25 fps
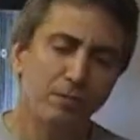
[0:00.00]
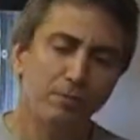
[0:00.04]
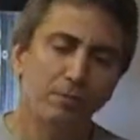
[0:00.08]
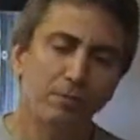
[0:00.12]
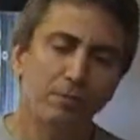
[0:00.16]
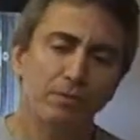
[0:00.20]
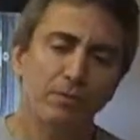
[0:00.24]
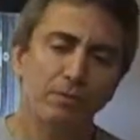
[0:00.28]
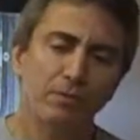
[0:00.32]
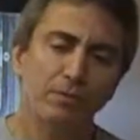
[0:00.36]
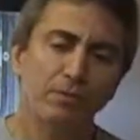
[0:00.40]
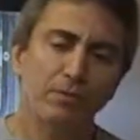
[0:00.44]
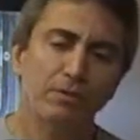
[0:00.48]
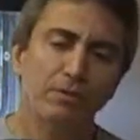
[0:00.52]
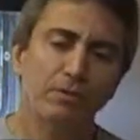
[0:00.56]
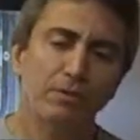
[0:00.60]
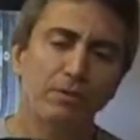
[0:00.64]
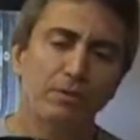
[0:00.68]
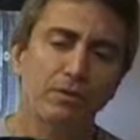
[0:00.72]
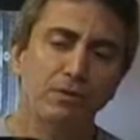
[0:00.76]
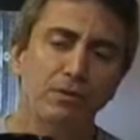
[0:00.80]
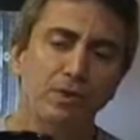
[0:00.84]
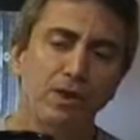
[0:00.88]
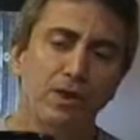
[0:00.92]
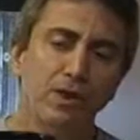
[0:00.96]
Kiss and, your ass
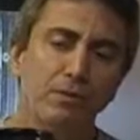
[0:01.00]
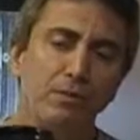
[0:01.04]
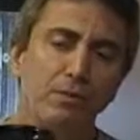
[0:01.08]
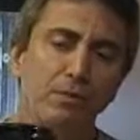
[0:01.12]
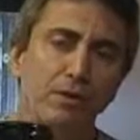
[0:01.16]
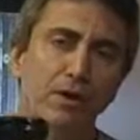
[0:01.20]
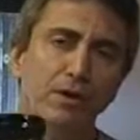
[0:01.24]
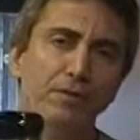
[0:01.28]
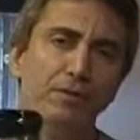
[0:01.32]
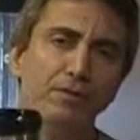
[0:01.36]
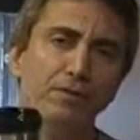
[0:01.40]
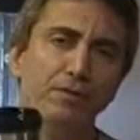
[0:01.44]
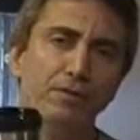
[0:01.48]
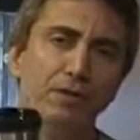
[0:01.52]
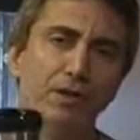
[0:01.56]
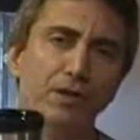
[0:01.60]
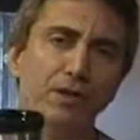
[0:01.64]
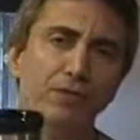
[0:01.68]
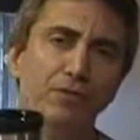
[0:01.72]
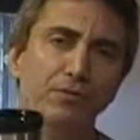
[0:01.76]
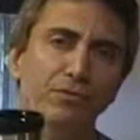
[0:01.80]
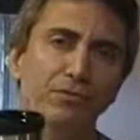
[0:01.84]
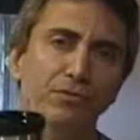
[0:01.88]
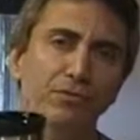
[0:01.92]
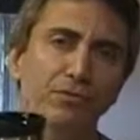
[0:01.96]
goodbye. And my
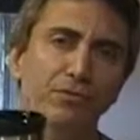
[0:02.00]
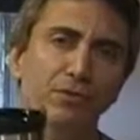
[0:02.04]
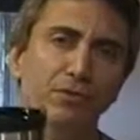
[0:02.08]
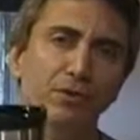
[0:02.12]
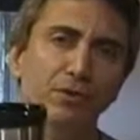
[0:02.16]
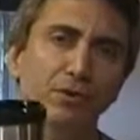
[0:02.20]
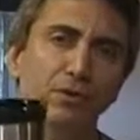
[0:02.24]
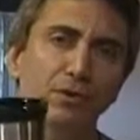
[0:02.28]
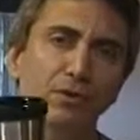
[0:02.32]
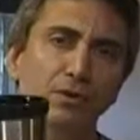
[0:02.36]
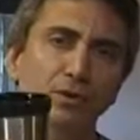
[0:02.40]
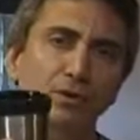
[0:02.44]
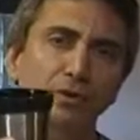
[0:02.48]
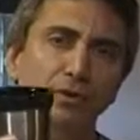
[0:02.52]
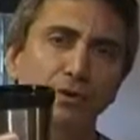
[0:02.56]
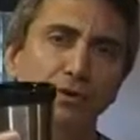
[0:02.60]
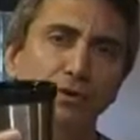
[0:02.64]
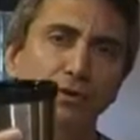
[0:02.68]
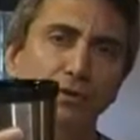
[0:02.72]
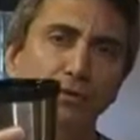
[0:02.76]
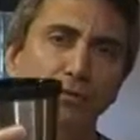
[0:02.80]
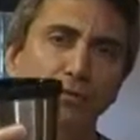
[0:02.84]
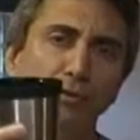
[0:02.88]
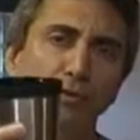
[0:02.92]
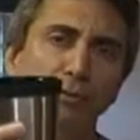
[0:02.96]
friends,
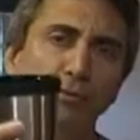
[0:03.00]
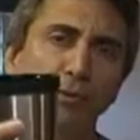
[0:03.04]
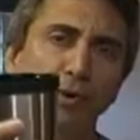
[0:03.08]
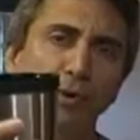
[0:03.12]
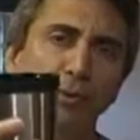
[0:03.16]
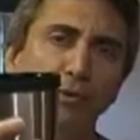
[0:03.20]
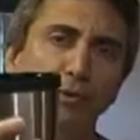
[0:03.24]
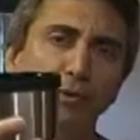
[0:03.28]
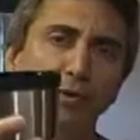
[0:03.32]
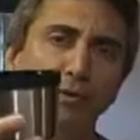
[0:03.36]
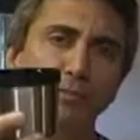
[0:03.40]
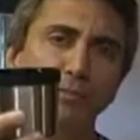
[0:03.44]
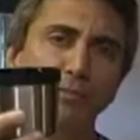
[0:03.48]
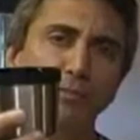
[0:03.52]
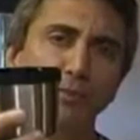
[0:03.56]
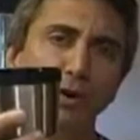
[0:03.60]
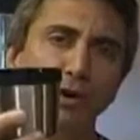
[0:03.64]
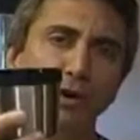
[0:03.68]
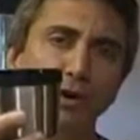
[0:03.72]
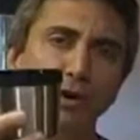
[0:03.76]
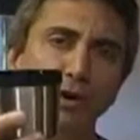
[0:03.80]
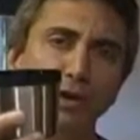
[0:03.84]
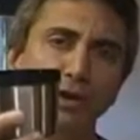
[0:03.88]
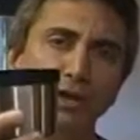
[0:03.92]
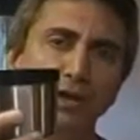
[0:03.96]
the Republican
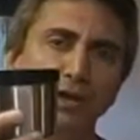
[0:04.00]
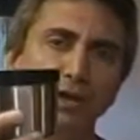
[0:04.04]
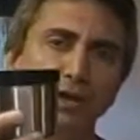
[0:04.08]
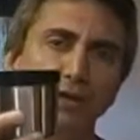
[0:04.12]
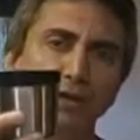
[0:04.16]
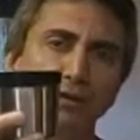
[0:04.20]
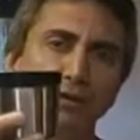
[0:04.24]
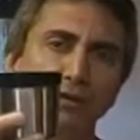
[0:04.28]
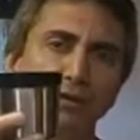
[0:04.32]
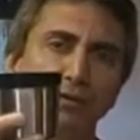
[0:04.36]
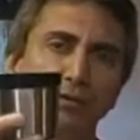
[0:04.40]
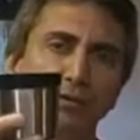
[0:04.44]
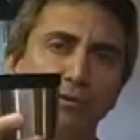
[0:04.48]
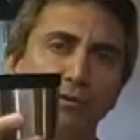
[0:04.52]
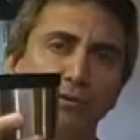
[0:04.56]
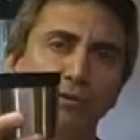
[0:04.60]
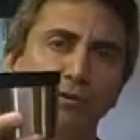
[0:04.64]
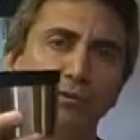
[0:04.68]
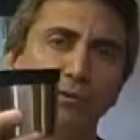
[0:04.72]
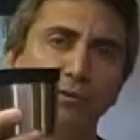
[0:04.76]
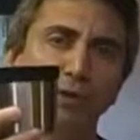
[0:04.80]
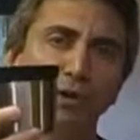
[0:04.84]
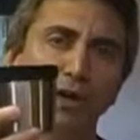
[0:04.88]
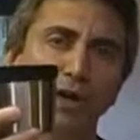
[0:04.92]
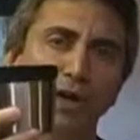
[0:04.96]
Party
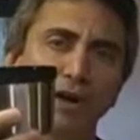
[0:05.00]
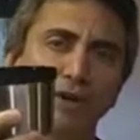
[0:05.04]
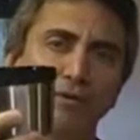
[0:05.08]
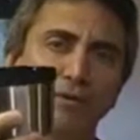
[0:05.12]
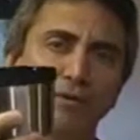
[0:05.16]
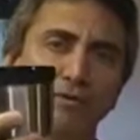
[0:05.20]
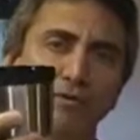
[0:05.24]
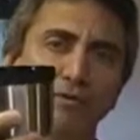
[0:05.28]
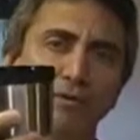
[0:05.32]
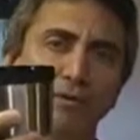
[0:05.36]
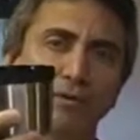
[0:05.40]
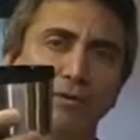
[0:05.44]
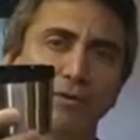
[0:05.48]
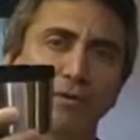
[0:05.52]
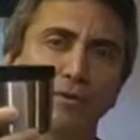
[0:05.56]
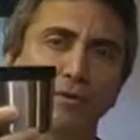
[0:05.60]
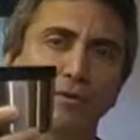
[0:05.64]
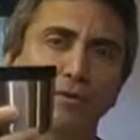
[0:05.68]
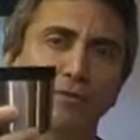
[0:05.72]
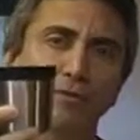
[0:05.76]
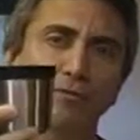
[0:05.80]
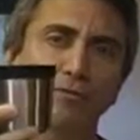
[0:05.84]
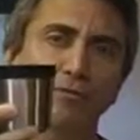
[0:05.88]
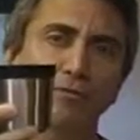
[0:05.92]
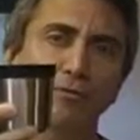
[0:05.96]
will have
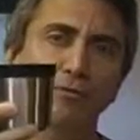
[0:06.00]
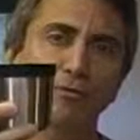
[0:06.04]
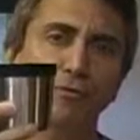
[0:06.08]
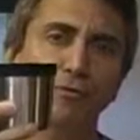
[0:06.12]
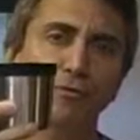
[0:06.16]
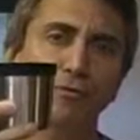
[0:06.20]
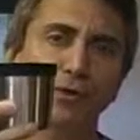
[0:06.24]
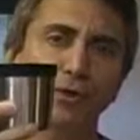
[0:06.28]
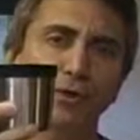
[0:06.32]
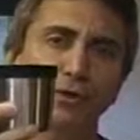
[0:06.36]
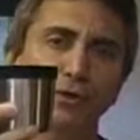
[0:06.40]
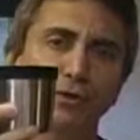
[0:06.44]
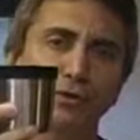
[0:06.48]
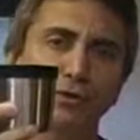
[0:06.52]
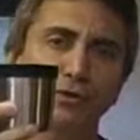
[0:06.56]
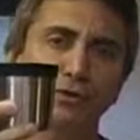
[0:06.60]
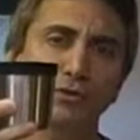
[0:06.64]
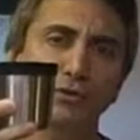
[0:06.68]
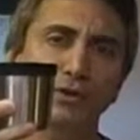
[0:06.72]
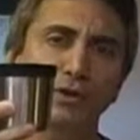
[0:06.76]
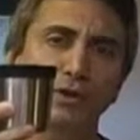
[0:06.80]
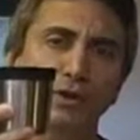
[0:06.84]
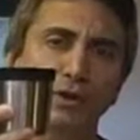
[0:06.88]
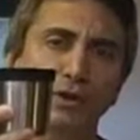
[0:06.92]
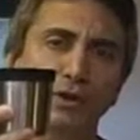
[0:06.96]

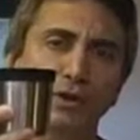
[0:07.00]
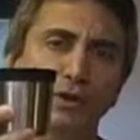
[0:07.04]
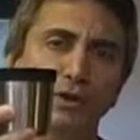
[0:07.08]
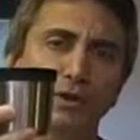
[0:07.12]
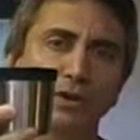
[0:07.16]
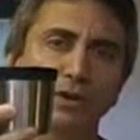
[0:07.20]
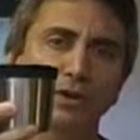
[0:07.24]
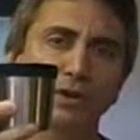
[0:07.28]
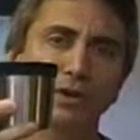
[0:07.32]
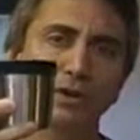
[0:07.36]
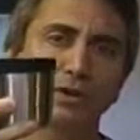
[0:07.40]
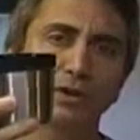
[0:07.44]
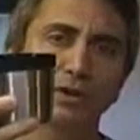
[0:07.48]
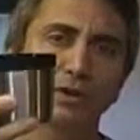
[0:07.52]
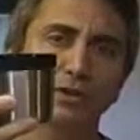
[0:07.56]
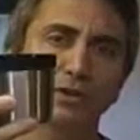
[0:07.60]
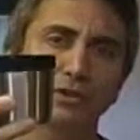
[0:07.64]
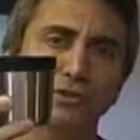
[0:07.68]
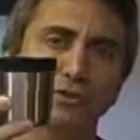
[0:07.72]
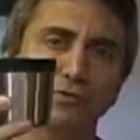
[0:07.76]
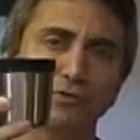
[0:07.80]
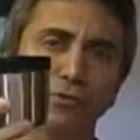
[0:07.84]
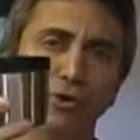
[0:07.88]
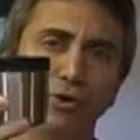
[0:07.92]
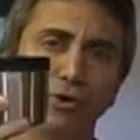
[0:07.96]
fulfilled
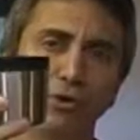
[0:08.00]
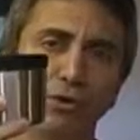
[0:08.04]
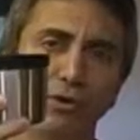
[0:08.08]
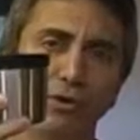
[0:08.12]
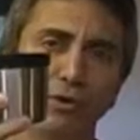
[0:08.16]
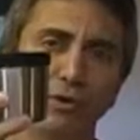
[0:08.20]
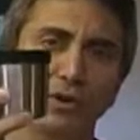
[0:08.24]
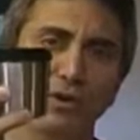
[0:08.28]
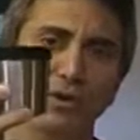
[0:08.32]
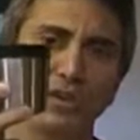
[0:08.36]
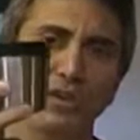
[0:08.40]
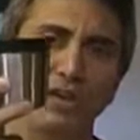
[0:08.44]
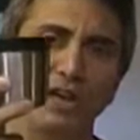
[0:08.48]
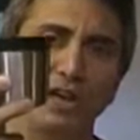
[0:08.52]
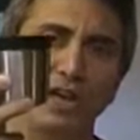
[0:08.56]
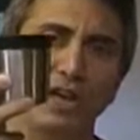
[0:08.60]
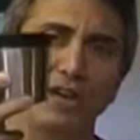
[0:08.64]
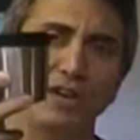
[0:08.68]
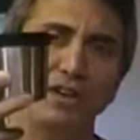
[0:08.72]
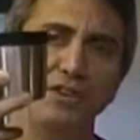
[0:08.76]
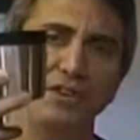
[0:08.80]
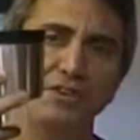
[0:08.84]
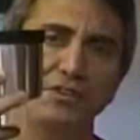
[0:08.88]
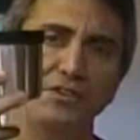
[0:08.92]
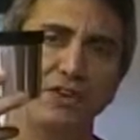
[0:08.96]
its role in
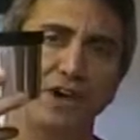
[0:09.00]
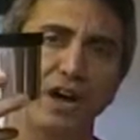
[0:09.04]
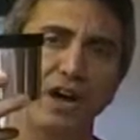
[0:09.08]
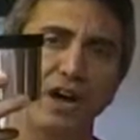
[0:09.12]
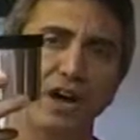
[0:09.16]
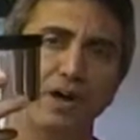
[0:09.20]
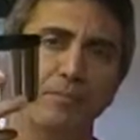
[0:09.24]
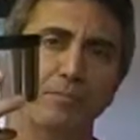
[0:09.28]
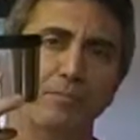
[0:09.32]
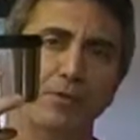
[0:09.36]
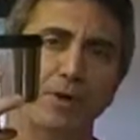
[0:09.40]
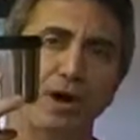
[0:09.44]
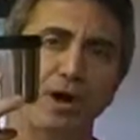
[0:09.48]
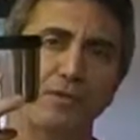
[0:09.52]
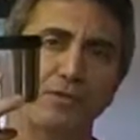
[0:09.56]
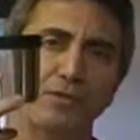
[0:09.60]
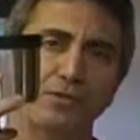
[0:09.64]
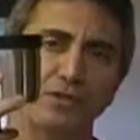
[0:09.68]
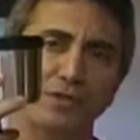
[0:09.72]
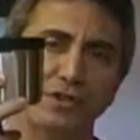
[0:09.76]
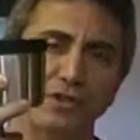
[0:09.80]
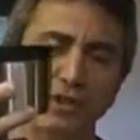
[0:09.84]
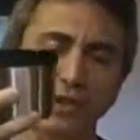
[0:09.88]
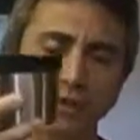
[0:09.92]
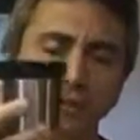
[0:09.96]
the end time
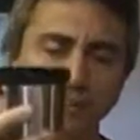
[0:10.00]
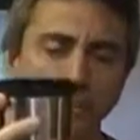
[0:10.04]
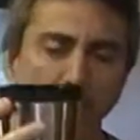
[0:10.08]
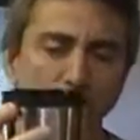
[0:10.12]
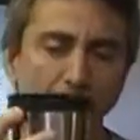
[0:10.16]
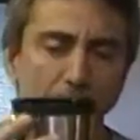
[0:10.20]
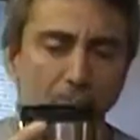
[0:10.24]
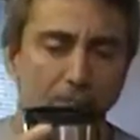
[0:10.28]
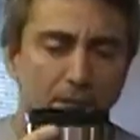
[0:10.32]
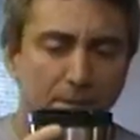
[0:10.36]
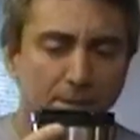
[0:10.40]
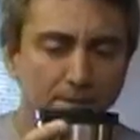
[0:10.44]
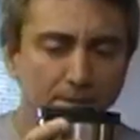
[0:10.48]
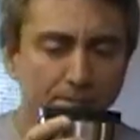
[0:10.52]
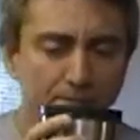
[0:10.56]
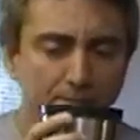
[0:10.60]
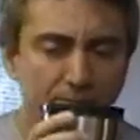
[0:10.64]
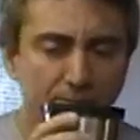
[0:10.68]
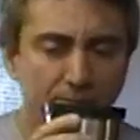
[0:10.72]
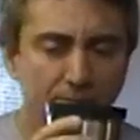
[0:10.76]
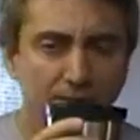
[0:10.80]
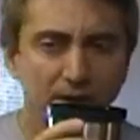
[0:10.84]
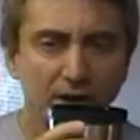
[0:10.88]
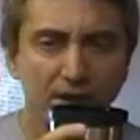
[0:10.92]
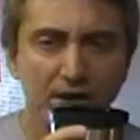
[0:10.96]
prophecy.
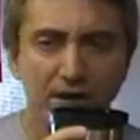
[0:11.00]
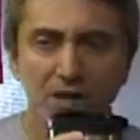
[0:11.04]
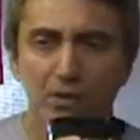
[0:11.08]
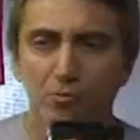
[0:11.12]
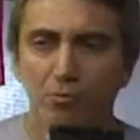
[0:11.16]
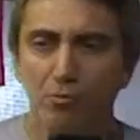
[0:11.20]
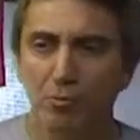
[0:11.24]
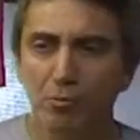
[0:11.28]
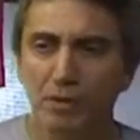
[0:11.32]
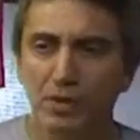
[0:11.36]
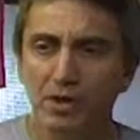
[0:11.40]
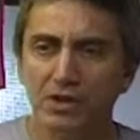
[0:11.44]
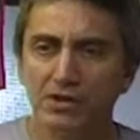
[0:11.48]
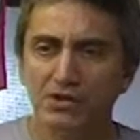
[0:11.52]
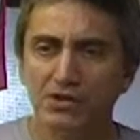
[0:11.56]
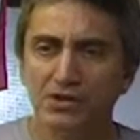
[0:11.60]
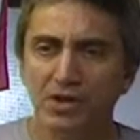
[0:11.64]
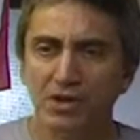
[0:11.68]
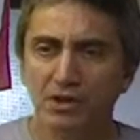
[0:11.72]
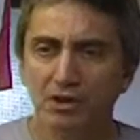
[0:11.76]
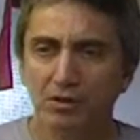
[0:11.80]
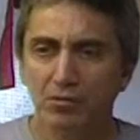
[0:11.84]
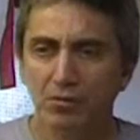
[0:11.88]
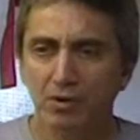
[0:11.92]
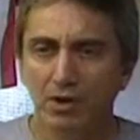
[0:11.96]
And it will be
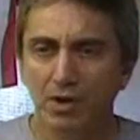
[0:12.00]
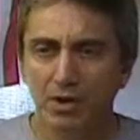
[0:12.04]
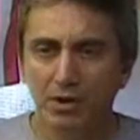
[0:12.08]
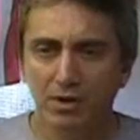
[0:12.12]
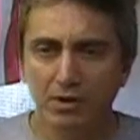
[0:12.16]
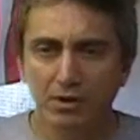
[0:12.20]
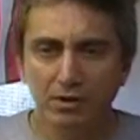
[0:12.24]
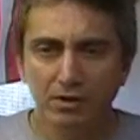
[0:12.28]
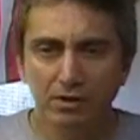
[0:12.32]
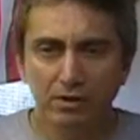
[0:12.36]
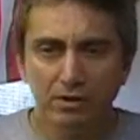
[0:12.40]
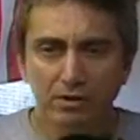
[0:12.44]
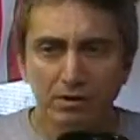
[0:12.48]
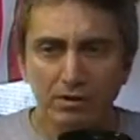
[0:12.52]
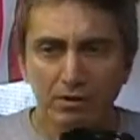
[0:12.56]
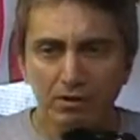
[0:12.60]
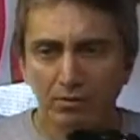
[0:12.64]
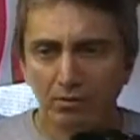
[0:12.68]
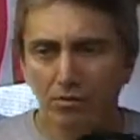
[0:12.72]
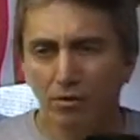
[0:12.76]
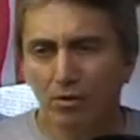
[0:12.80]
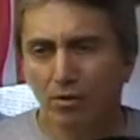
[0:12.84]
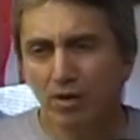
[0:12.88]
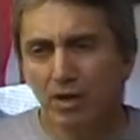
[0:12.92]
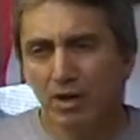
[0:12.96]
accelerated,
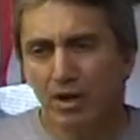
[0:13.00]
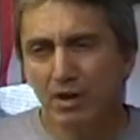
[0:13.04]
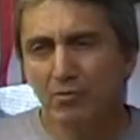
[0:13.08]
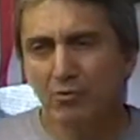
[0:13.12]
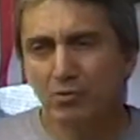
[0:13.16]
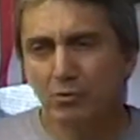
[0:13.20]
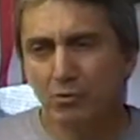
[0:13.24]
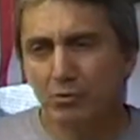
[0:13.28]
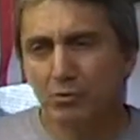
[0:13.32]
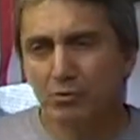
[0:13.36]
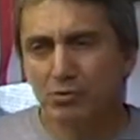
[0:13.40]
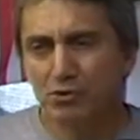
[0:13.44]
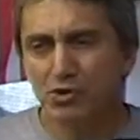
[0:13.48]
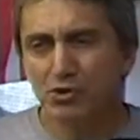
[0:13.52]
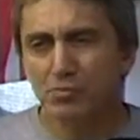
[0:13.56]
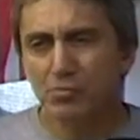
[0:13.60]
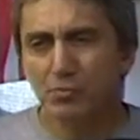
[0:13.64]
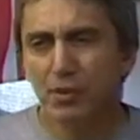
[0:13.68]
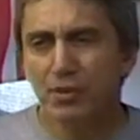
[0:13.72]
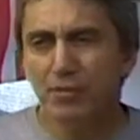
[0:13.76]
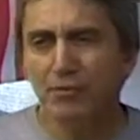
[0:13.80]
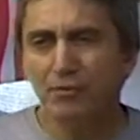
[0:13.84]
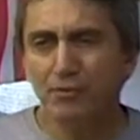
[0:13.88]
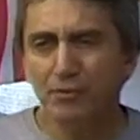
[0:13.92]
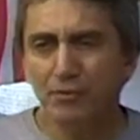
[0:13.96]
or it will
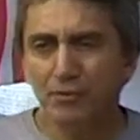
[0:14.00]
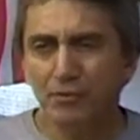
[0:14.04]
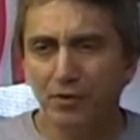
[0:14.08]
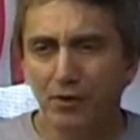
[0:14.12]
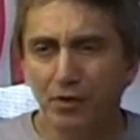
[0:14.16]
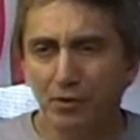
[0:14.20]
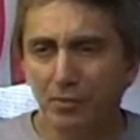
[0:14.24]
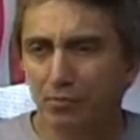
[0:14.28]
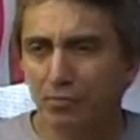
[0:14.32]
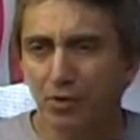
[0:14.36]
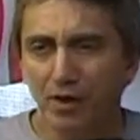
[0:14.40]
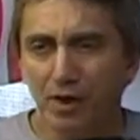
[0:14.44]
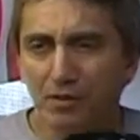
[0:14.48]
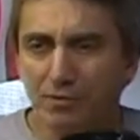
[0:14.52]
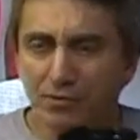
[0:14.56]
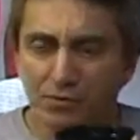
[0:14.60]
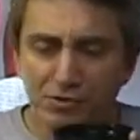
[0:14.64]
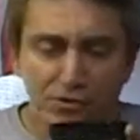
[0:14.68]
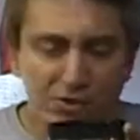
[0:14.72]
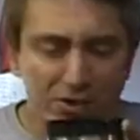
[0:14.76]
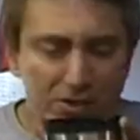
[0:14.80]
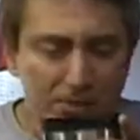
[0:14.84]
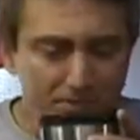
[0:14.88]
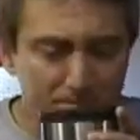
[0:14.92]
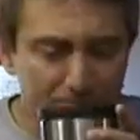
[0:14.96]
just be fulfilled
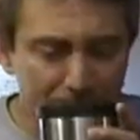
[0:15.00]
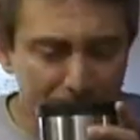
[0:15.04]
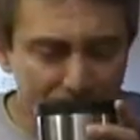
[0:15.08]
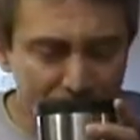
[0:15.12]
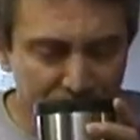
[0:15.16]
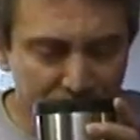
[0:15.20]
prophecy.